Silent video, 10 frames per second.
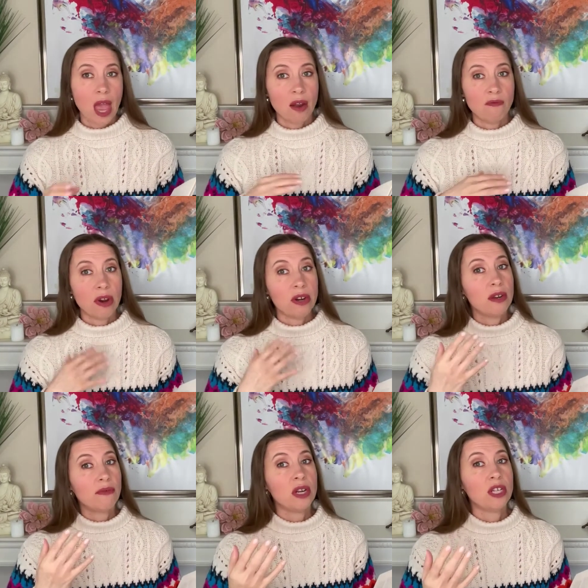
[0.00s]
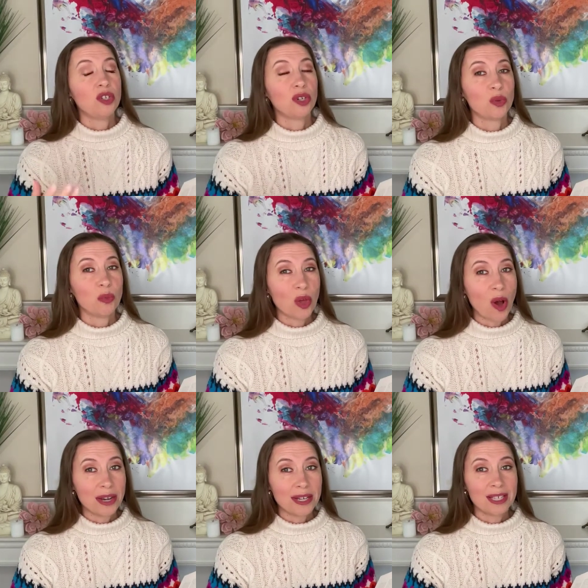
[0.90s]
and very different in children with
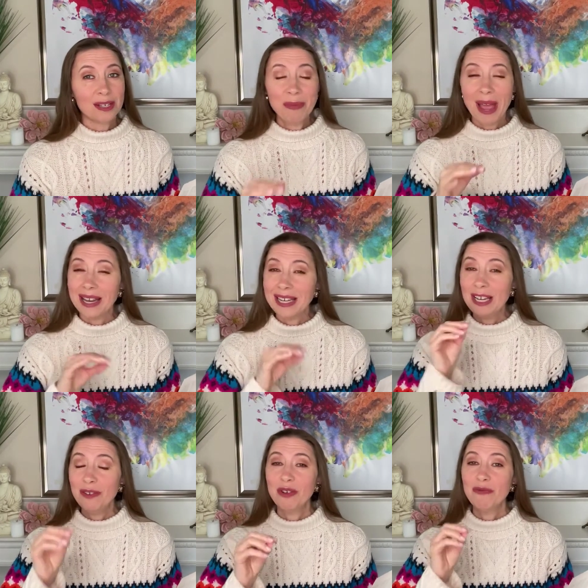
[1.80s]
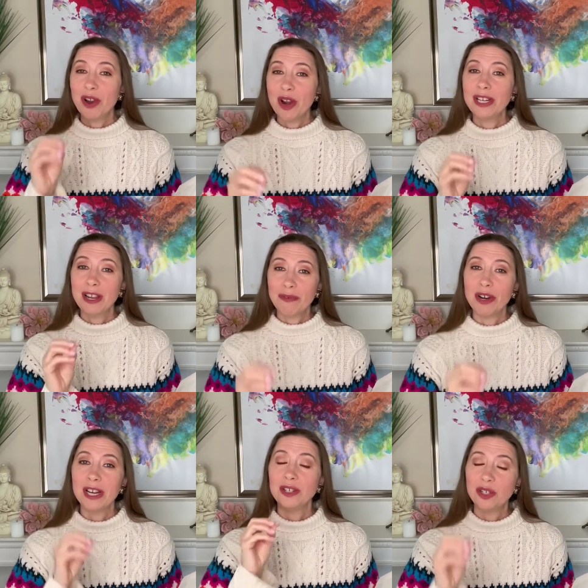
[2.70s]
autism, and even very
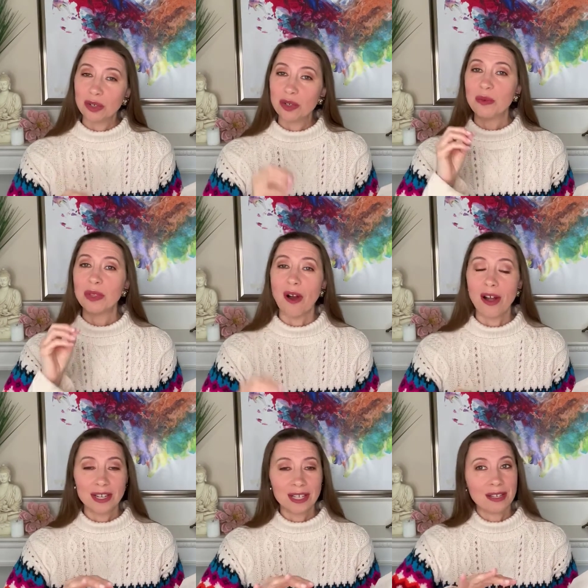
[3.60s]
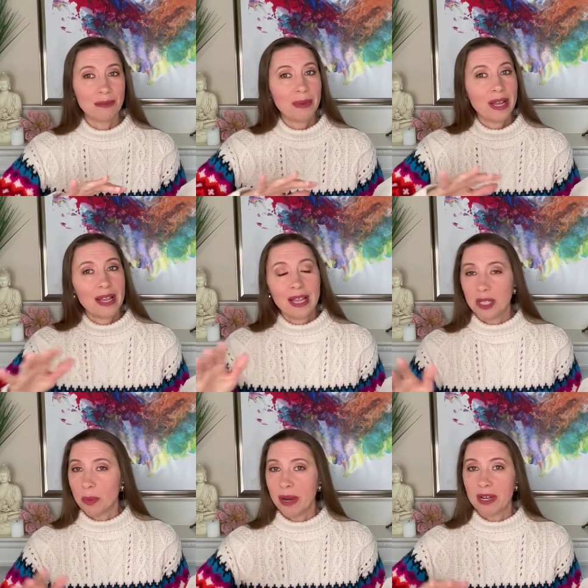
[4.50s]
different in children with autism
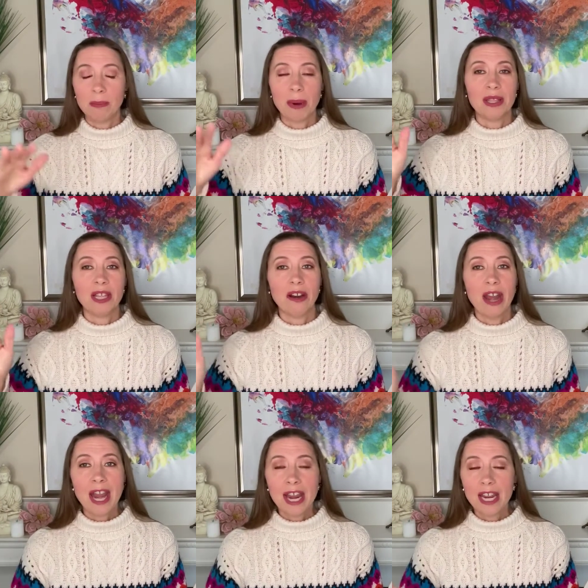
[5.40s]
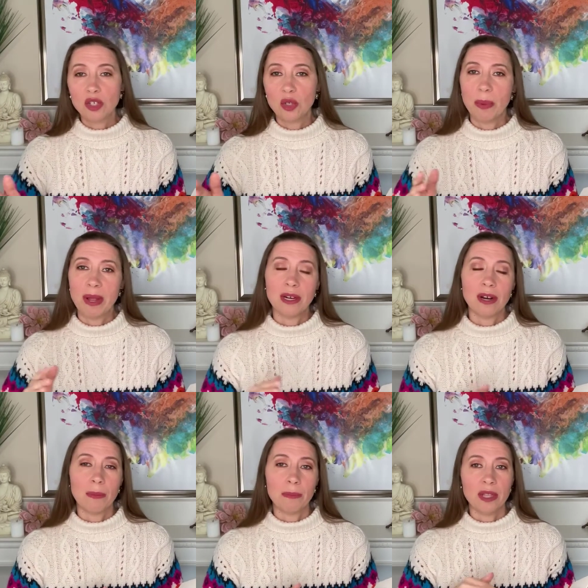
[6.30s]
depending upon their age, depending
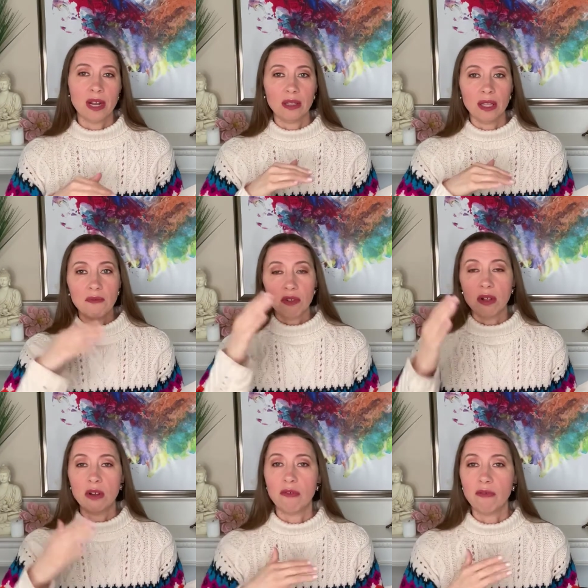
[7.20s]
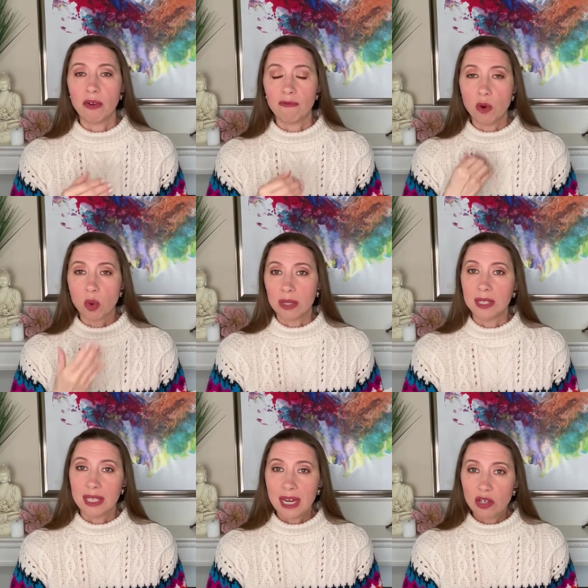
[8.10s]
on their level of
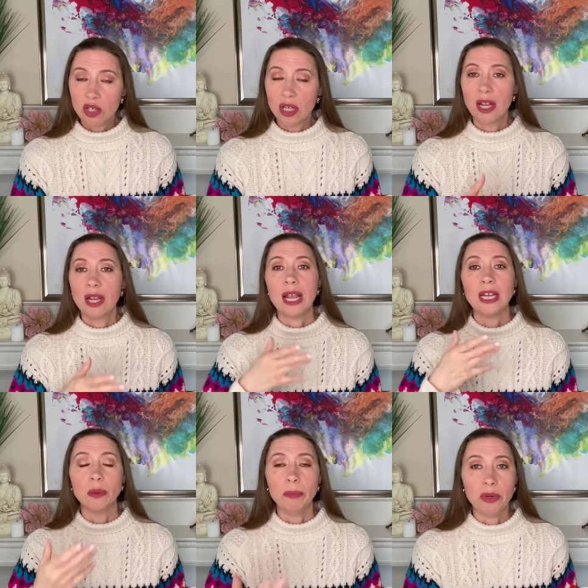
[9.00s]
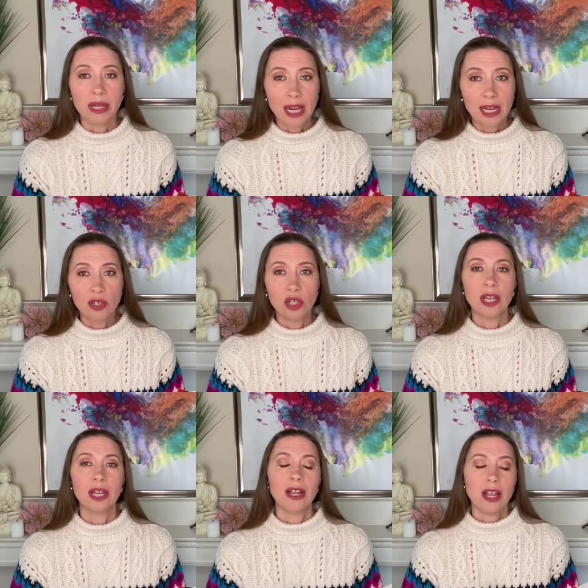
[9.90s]
vocalization and communication.